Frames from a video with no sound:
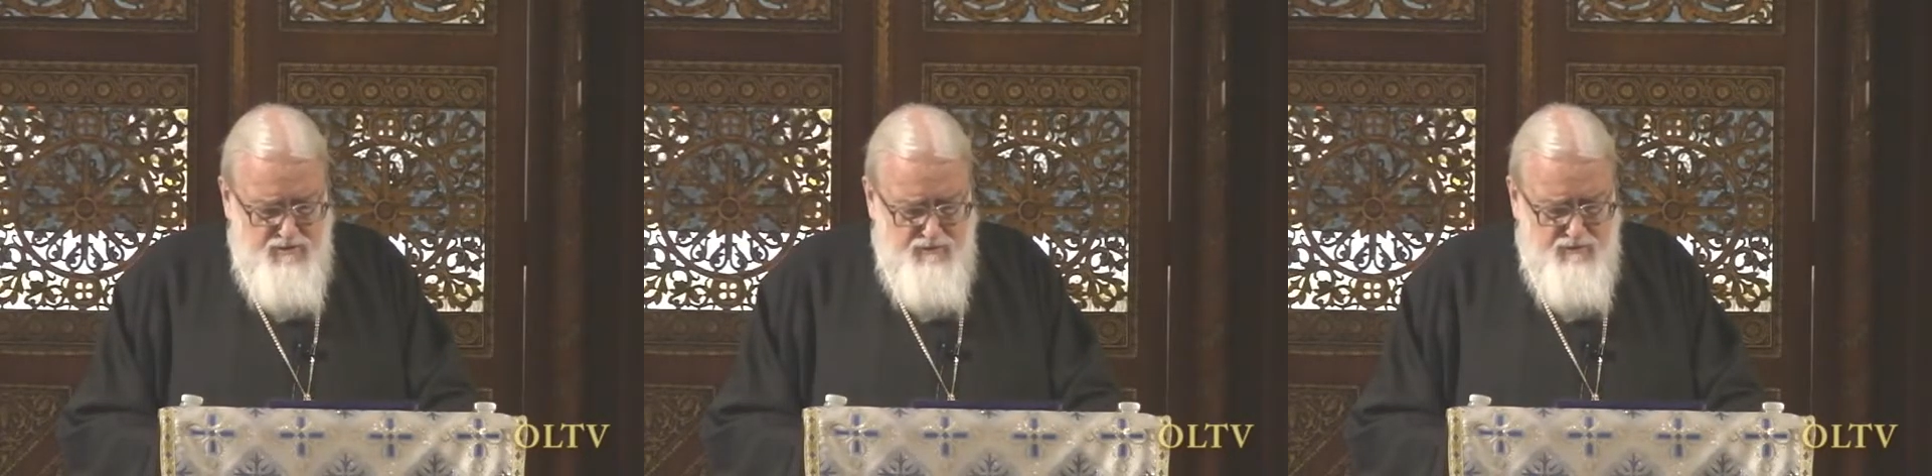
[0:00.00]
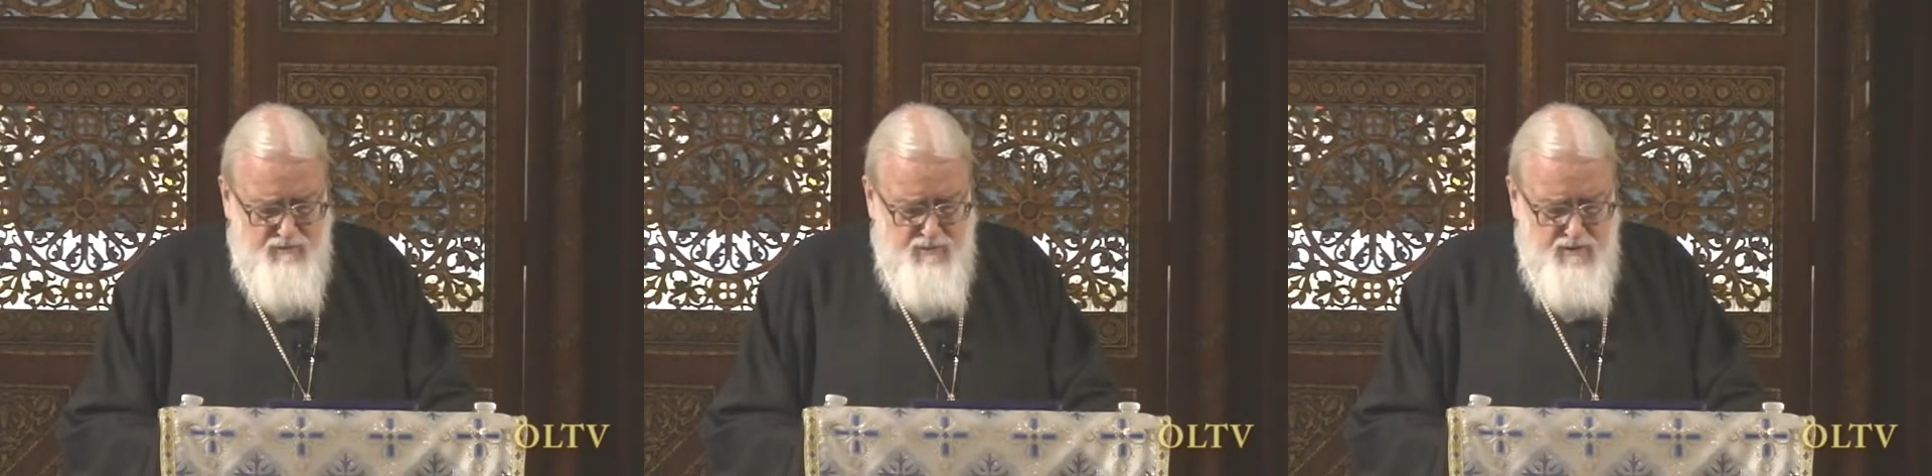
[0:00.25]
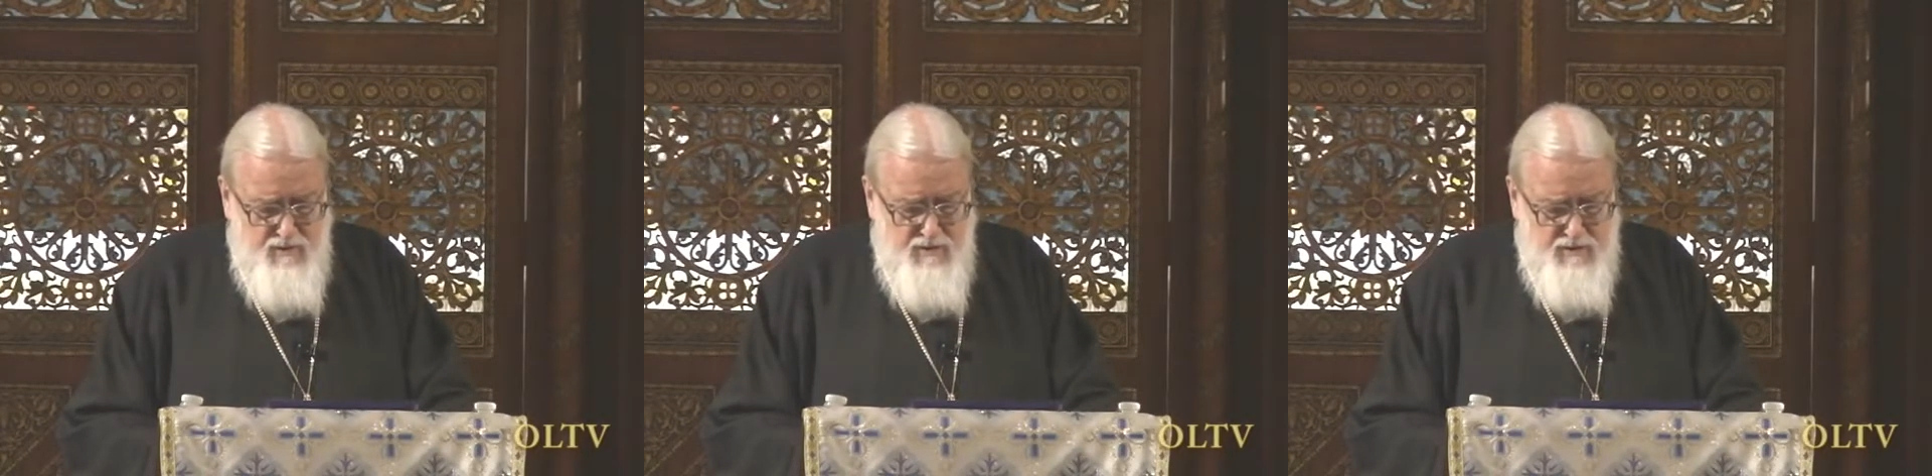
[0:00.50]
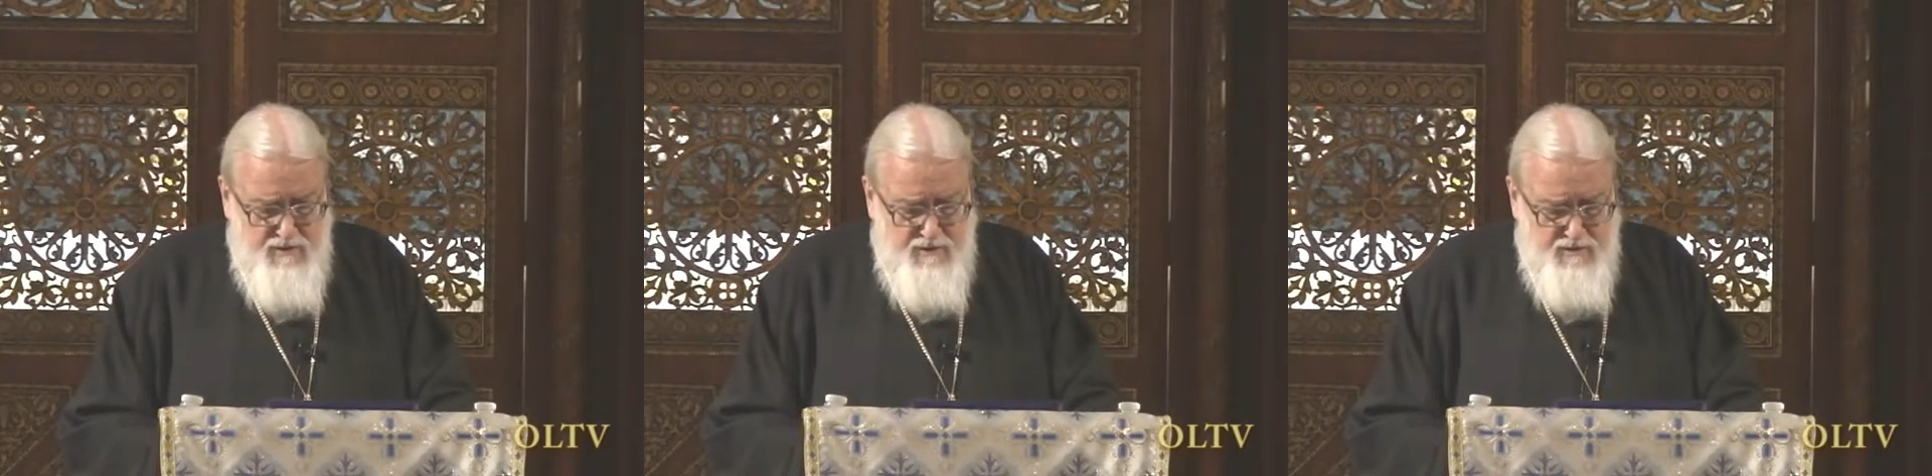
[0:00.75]
his
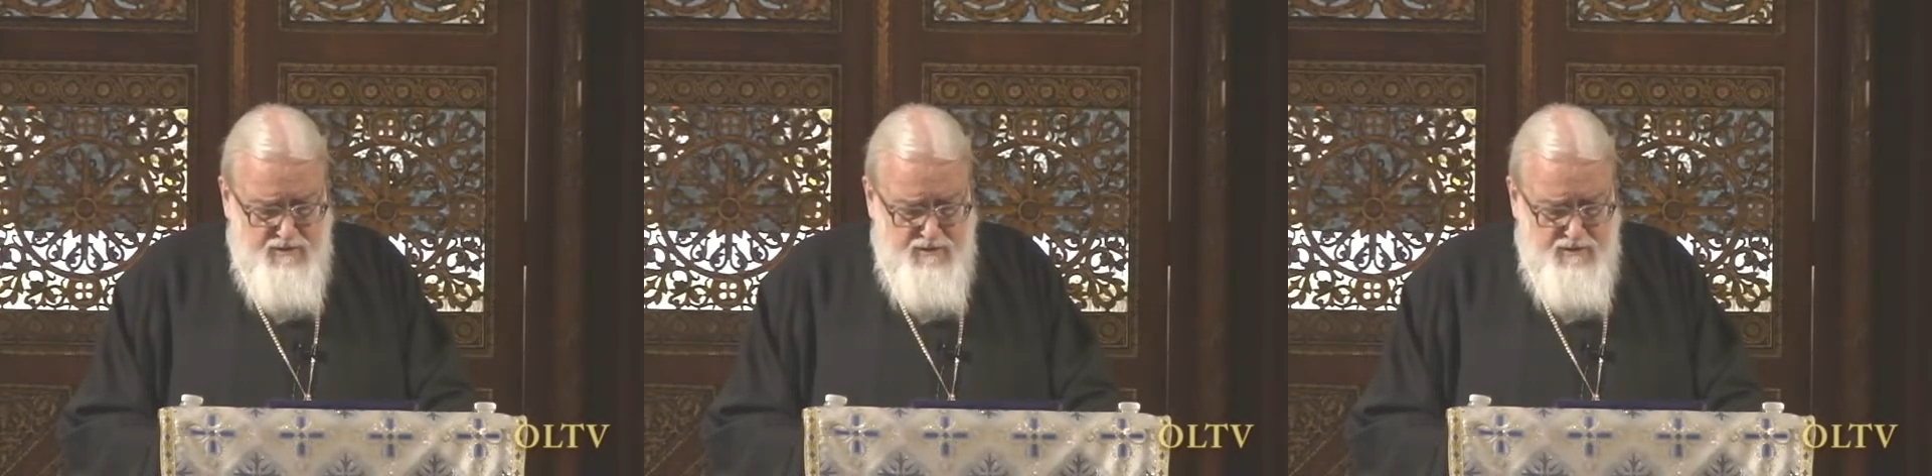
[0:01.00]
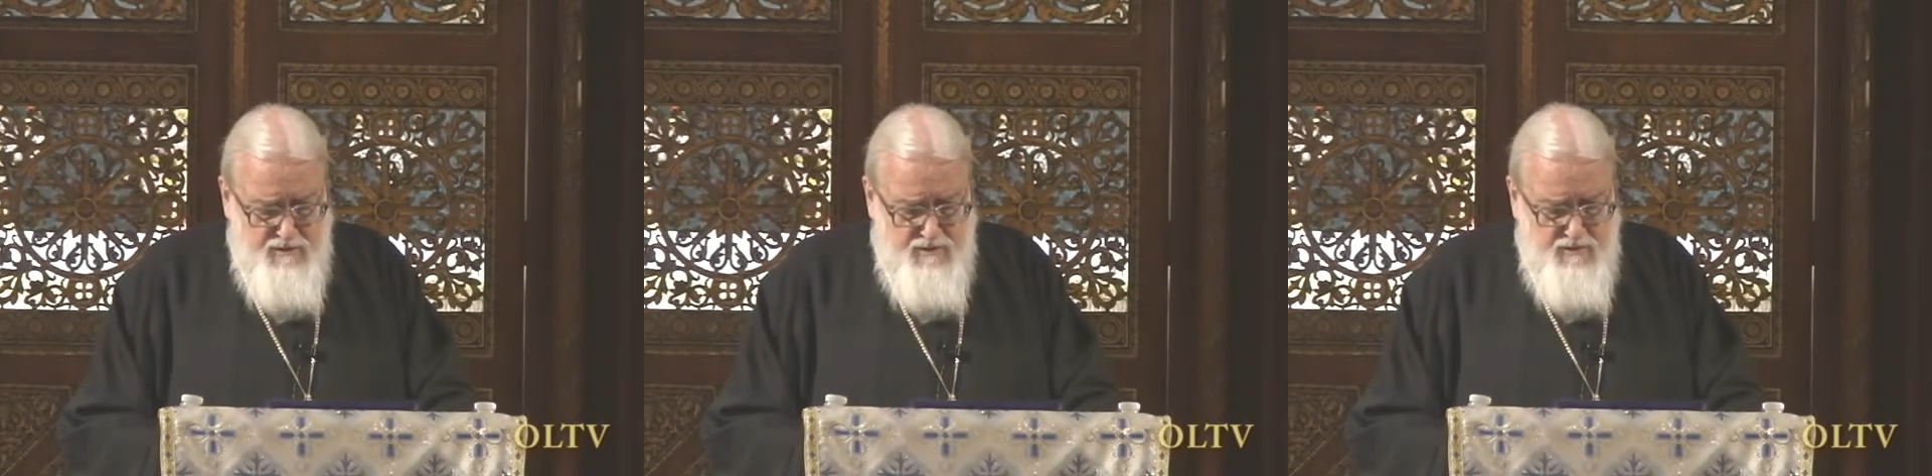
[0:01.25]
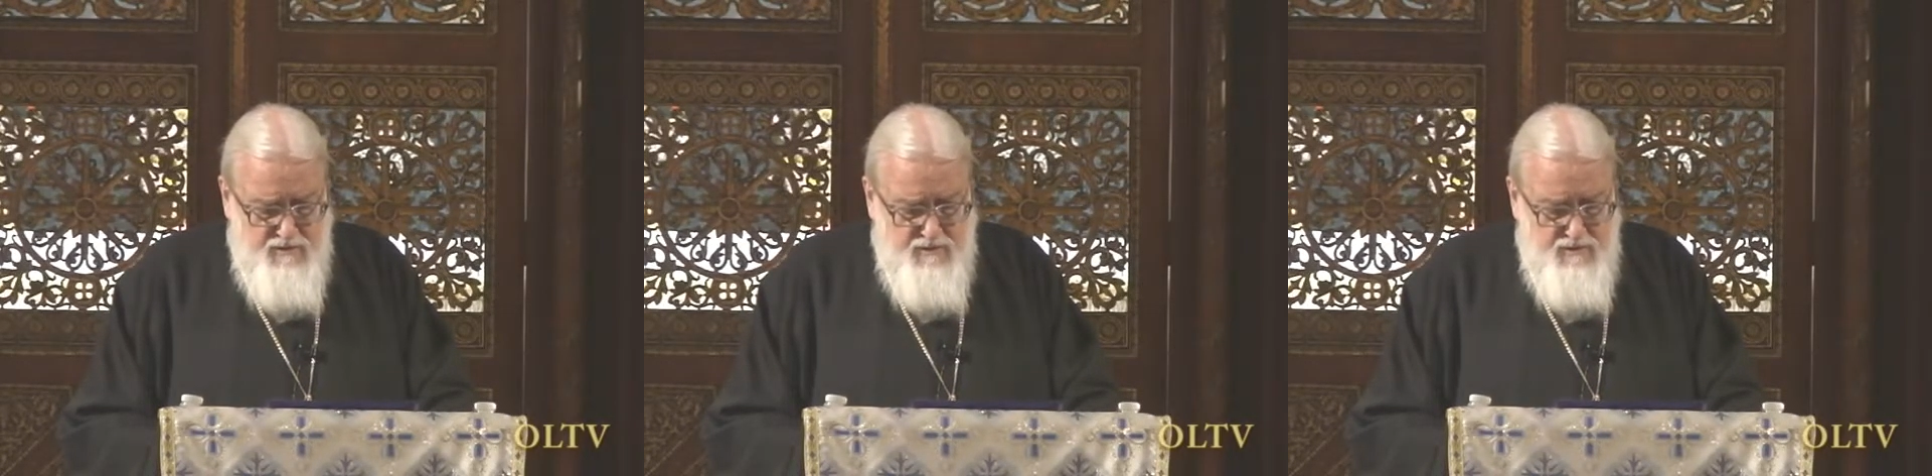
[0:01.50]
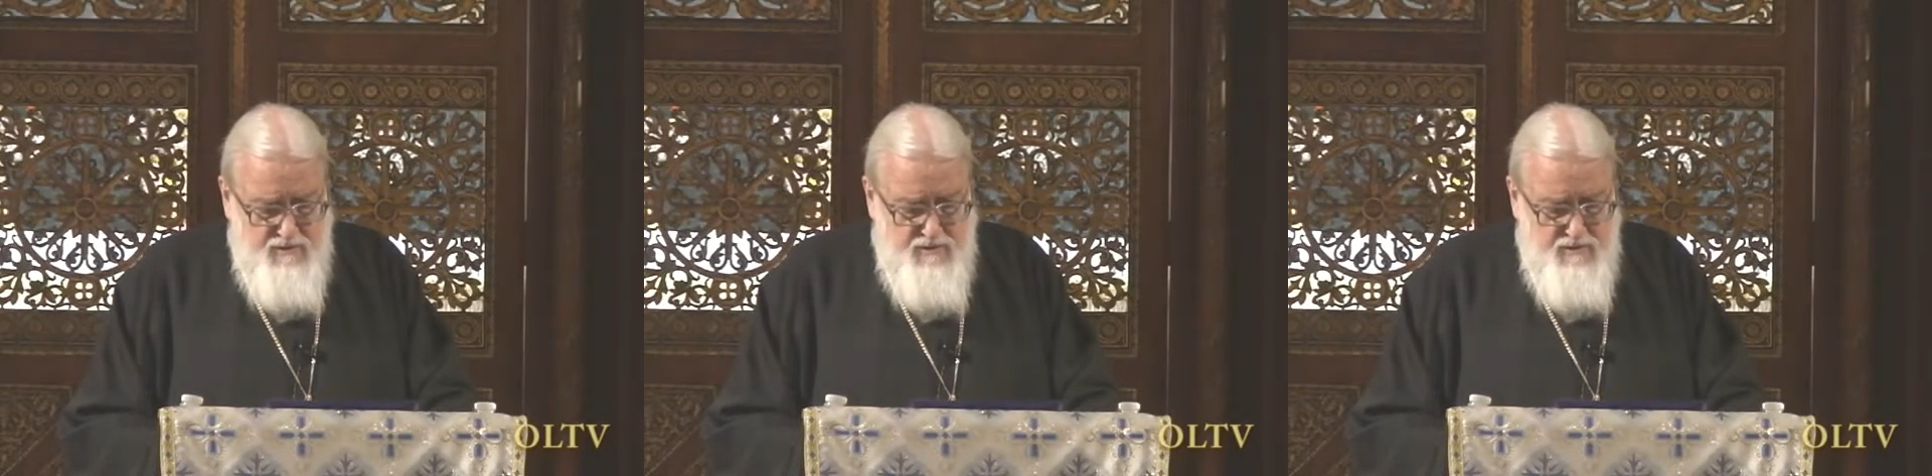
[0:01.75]
mind.